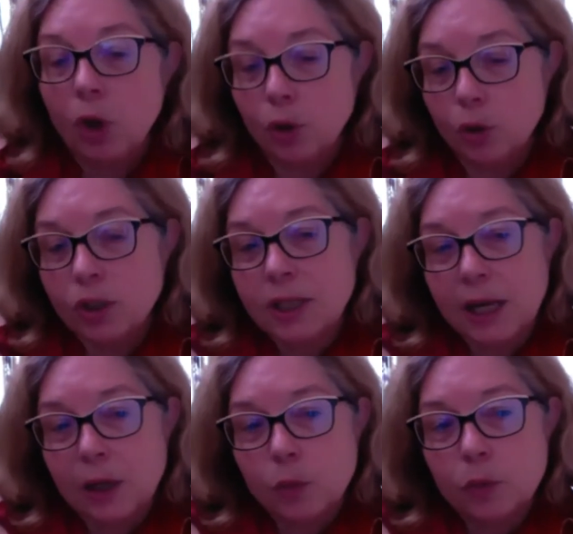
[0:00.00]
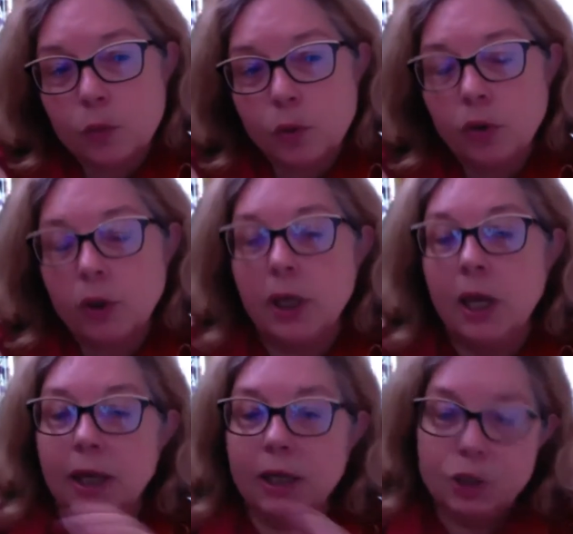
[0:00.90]
Your sacred work
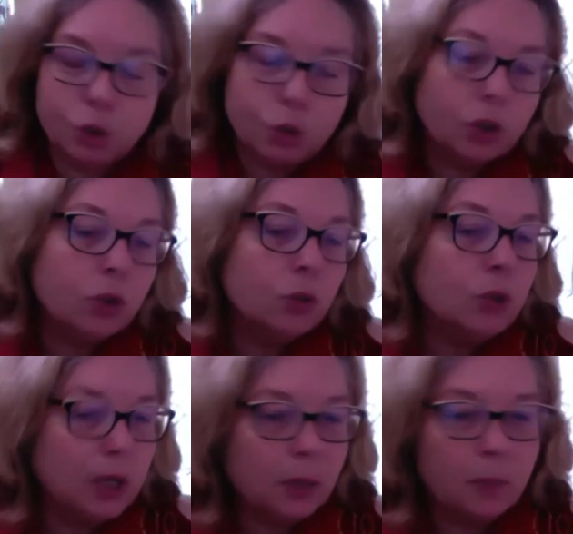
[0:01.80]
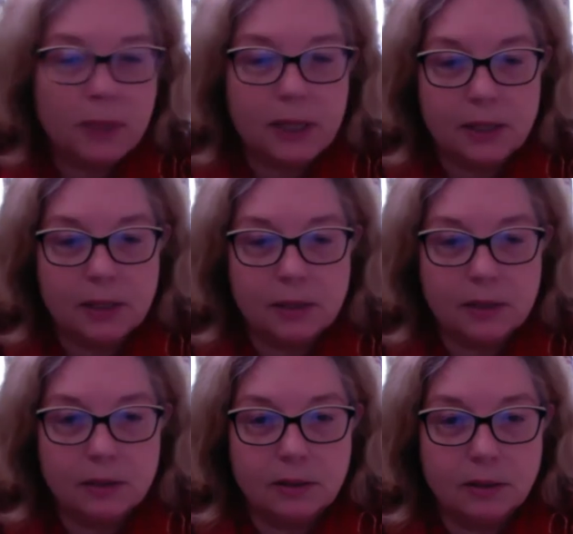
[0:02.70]
is your unique piece.